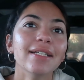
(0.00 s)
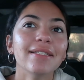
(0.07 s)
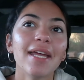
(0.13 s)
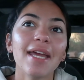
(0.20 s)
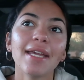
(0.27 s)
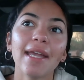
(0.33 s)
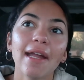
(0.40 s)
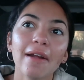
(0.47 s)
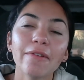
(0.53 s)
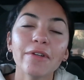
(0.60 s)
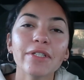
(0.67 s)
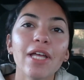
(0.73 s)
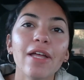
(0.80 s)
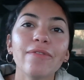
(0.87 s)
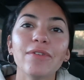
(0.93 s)
take care of
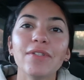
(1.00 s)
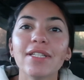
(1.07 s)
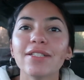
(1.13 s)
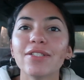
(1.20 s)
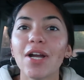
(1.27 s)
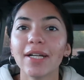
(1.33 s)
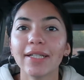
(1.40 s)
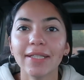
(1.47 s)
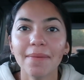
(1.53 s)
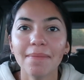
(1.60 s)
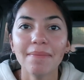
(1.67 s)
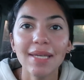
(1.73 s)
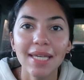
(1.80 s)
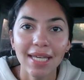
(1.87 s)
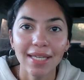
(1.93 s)
yourself? You need to talk to
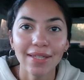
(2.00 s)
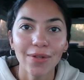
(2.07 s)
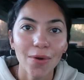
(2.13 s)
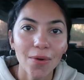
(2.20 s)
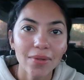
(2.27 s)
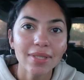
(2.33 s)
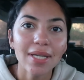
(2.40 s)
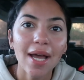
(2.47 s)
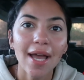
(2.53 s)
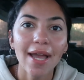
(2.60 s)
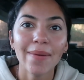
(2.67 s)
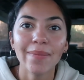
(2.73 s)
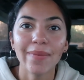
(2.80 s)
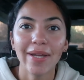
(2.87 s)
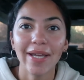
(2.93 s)
me the whole time.